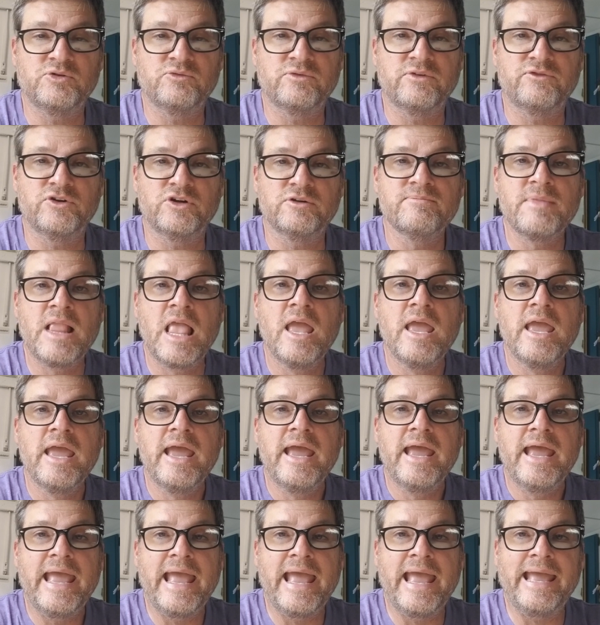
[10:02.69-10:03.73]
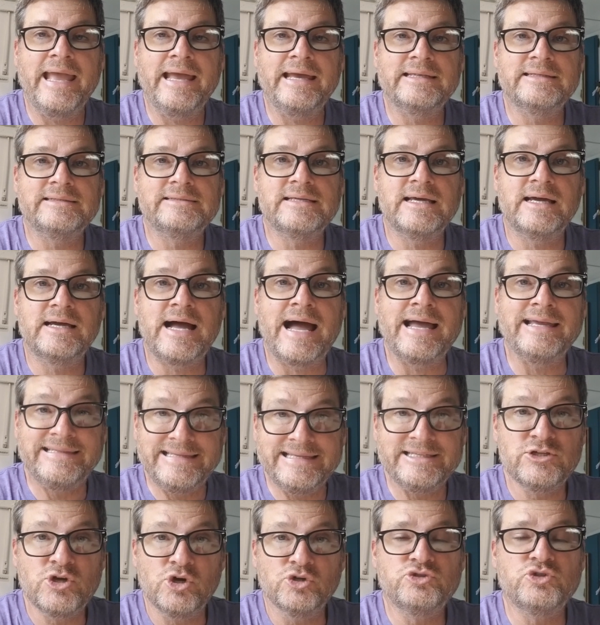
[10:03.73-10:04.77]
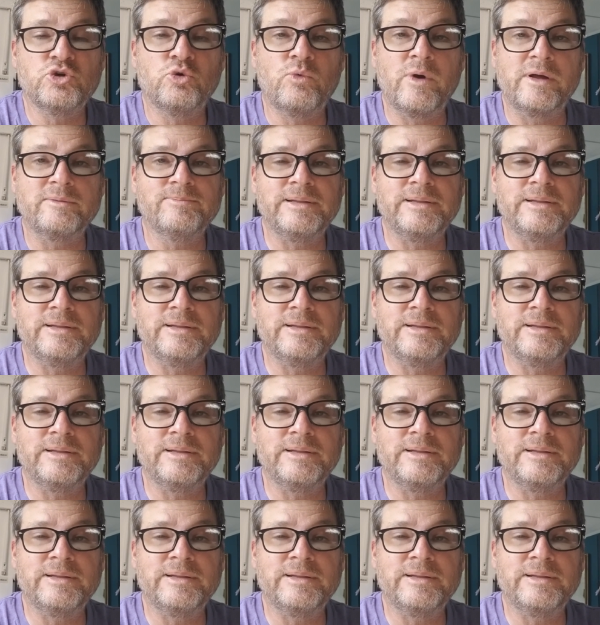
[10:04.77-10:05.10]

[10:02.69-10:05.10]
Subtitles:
River. And I did go to one